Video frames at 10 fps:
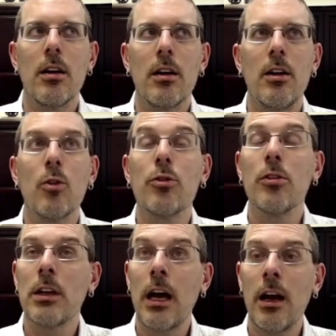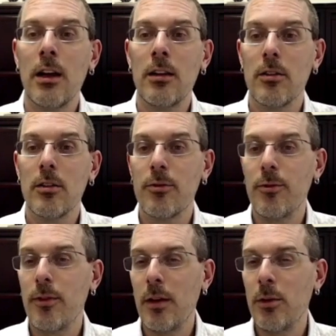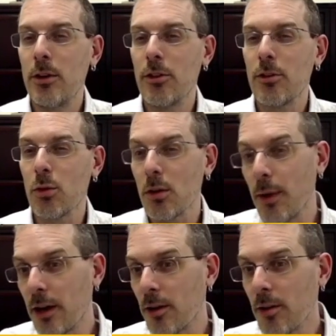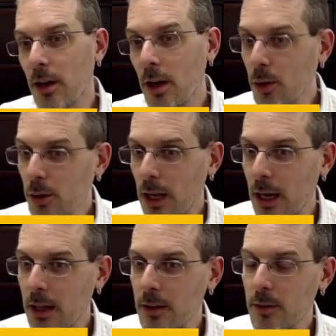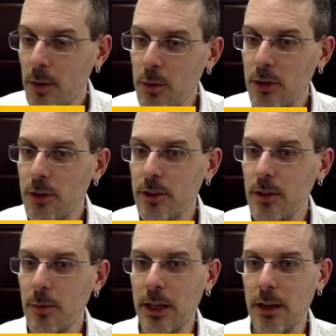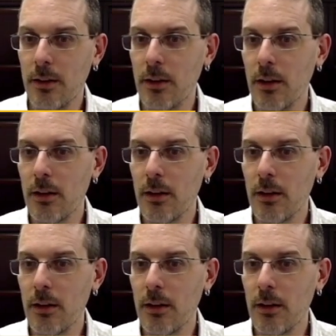you know, certain kinds of images work better than other kinds of images? I mean,